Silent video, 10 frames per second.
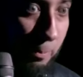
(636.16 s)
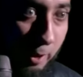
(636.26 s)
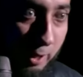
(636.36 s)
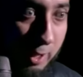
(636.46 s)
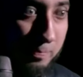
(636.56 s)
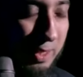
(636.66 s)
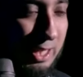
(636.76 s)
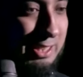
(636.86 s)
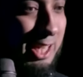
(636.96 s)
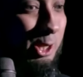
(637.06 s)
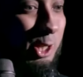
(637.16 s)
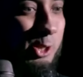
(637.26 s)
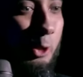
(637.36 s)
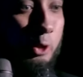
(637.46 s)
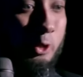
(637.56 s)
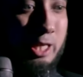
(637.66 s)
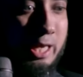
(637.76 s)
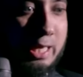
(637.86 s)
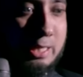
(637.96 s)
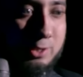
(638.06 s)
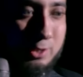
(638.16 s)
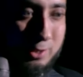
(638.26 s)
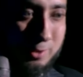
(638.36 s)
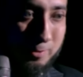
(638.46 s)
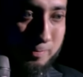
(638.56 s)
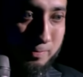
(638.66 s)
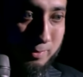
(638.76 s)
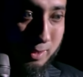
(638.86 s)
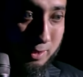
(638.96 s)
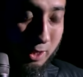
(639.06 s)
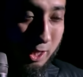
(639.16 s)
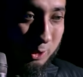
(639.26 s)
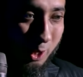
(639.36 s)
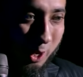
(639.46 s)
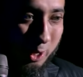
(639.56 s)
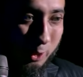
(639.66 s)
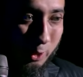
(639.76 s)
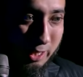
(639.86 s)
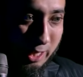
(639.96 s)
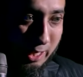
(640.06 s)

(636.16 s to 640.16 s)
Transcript: people? He said, these are your kids. These are your